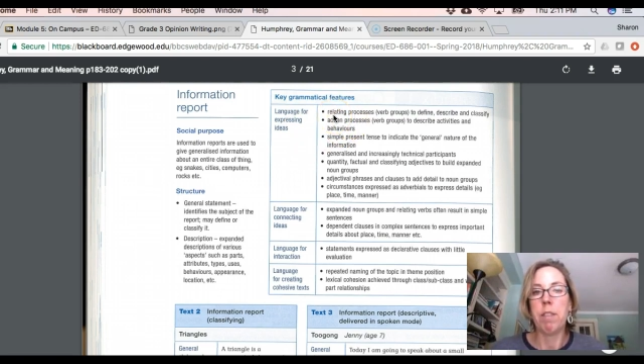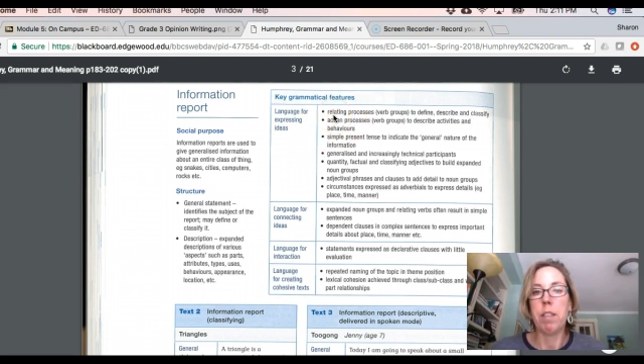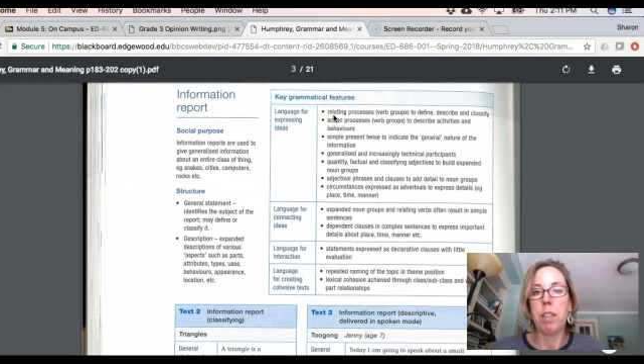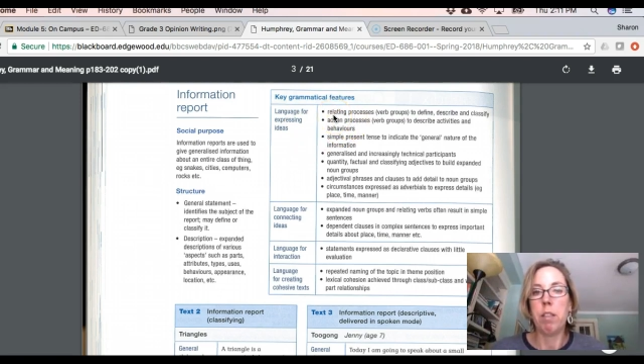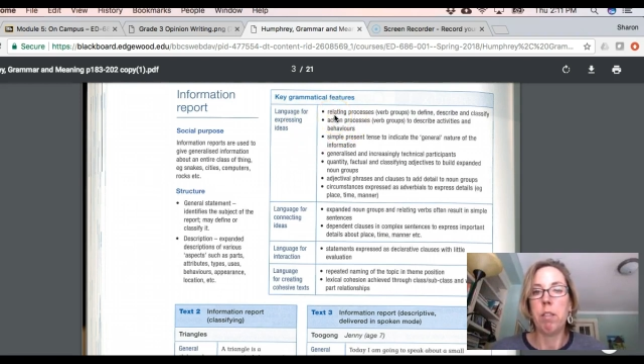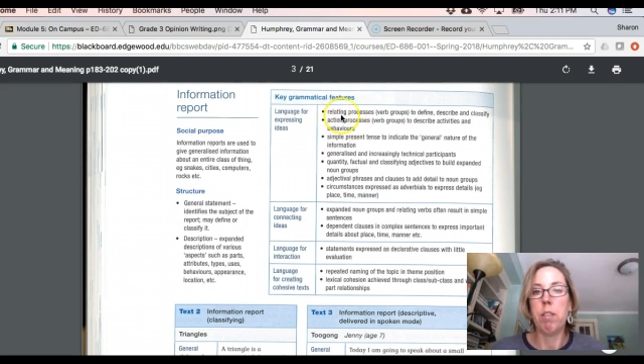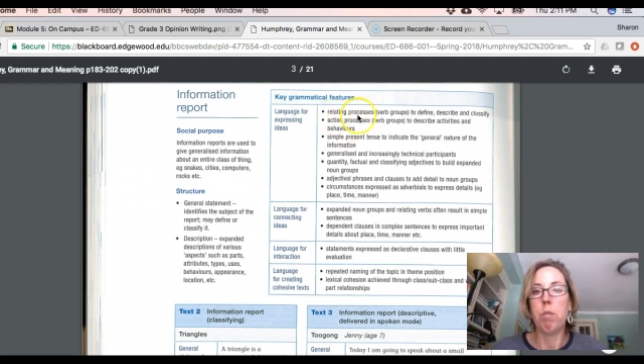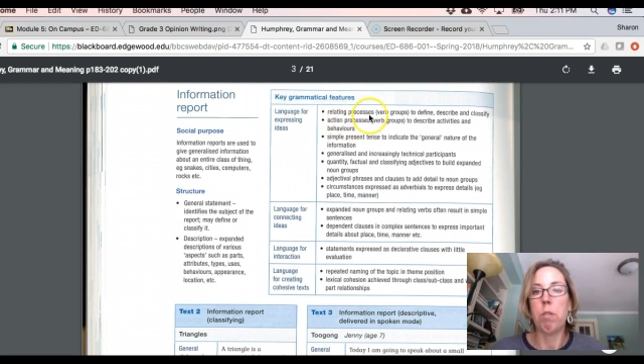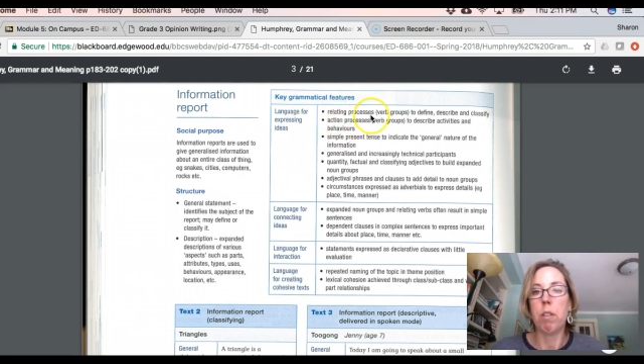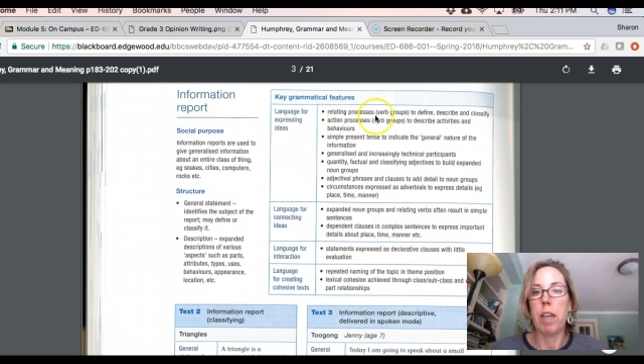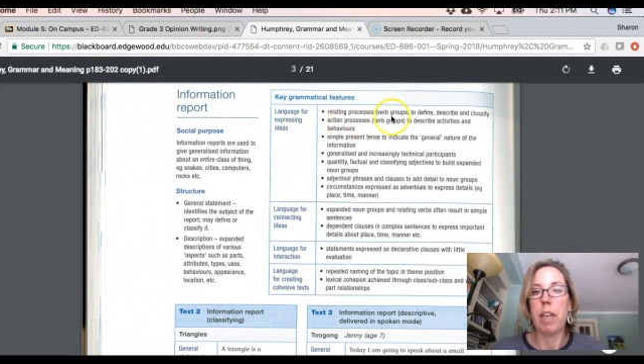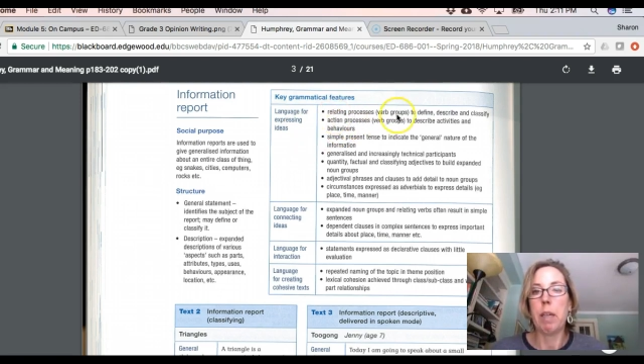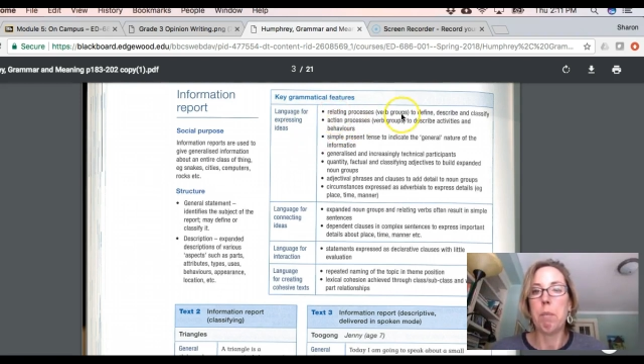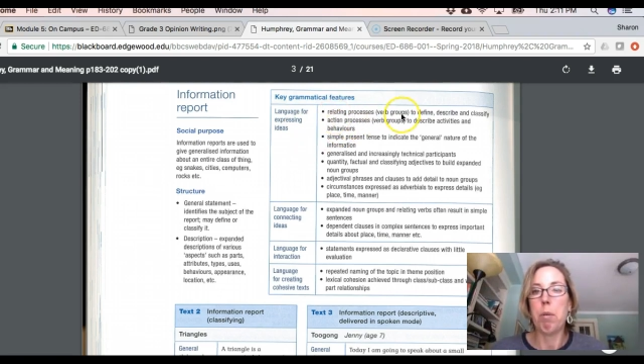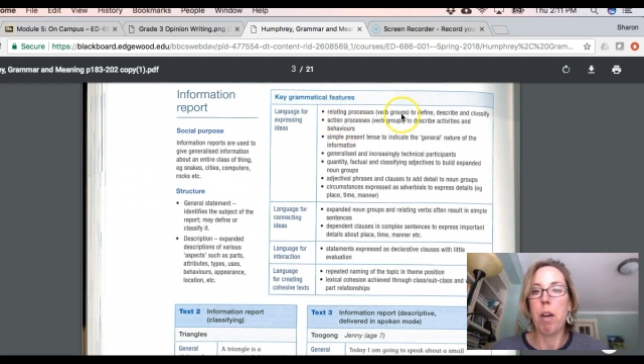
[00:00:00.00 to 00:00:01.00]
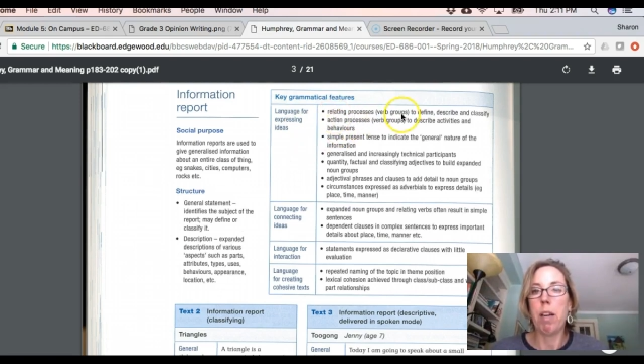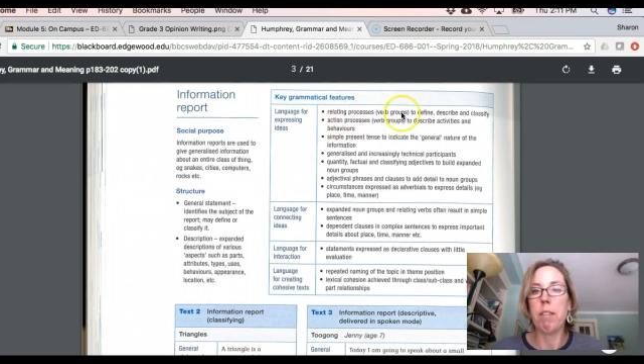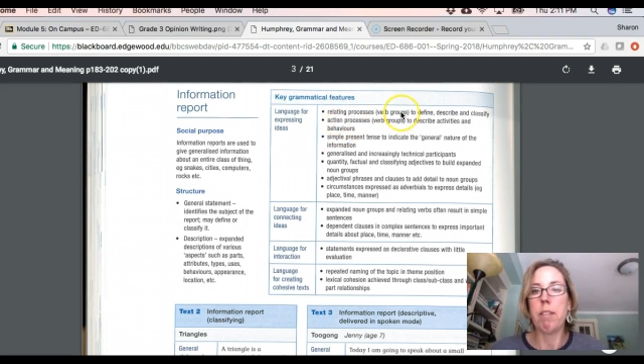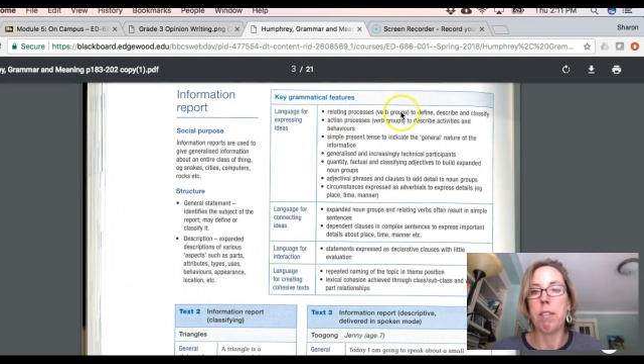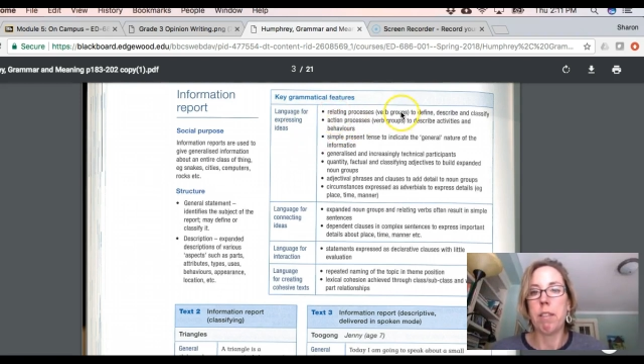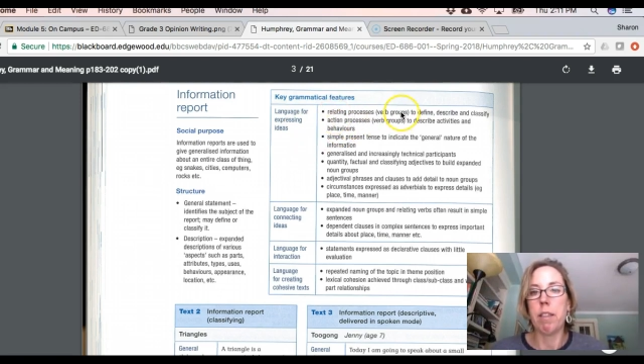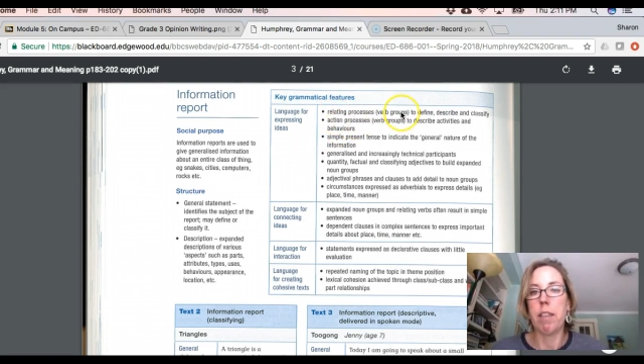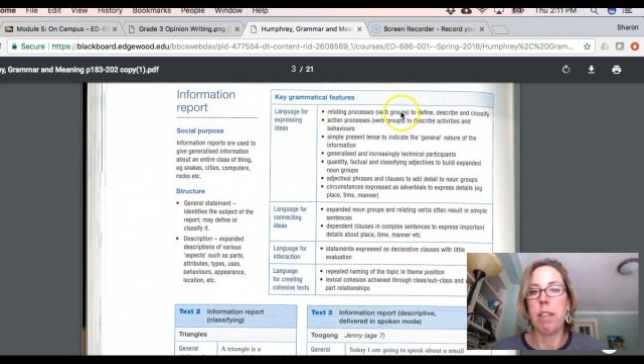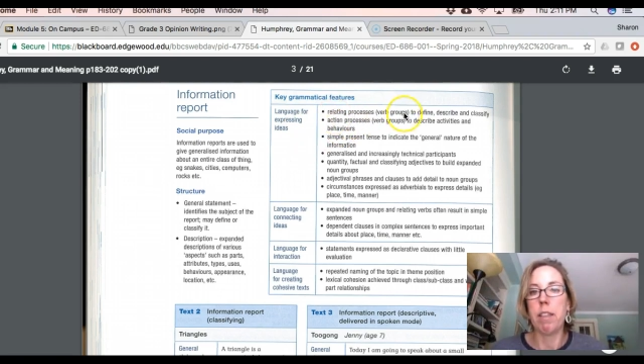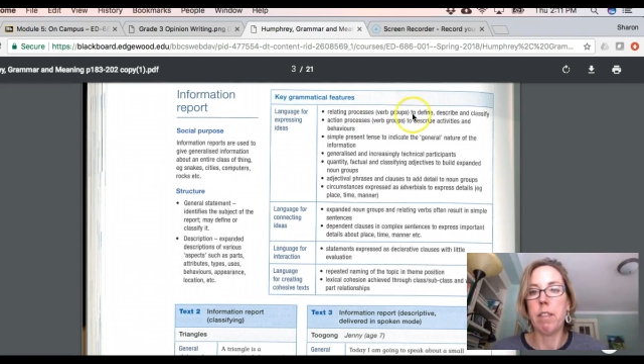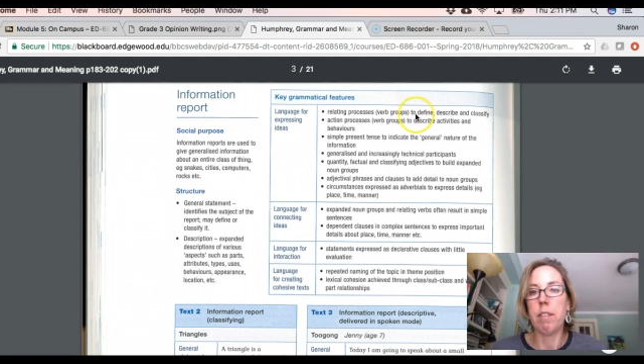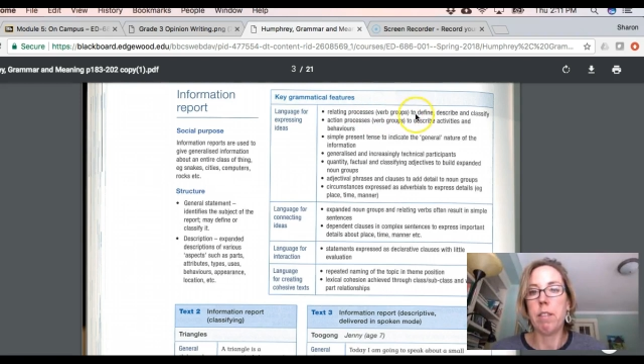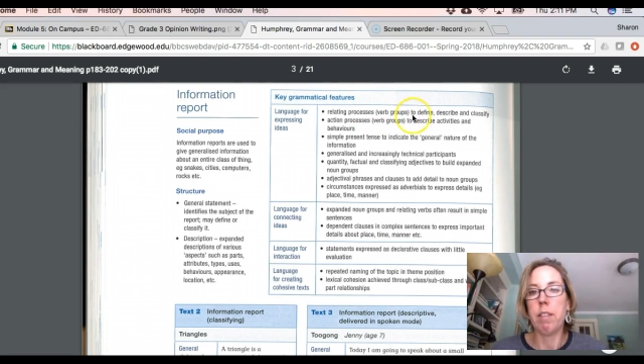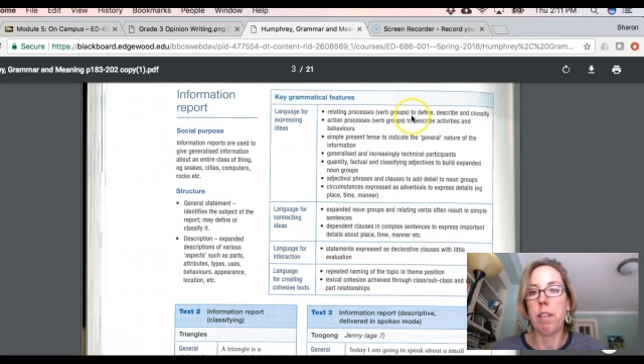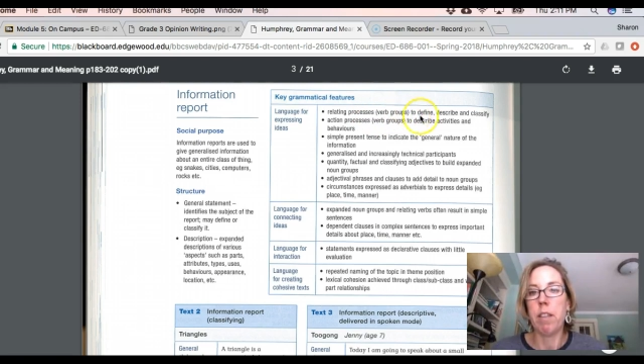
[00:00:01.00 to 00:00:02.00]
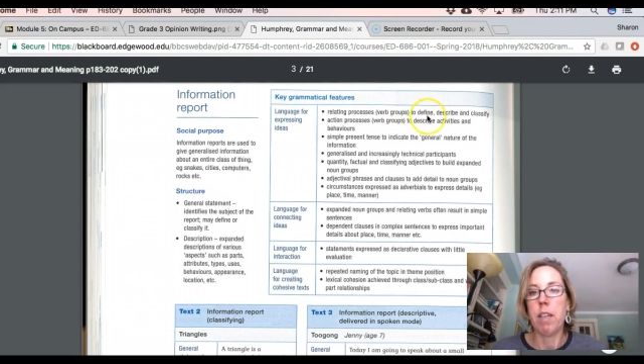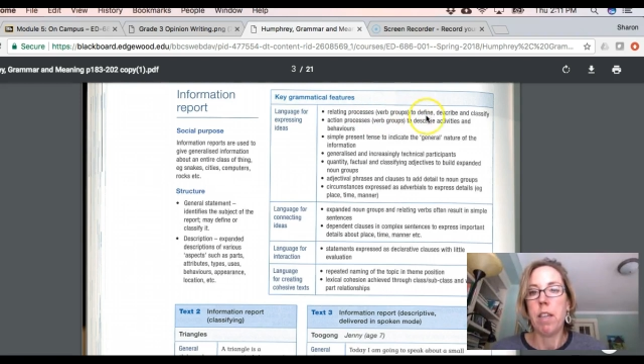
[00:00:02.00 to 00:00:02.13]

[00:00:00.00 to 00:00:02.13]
is to use relating processes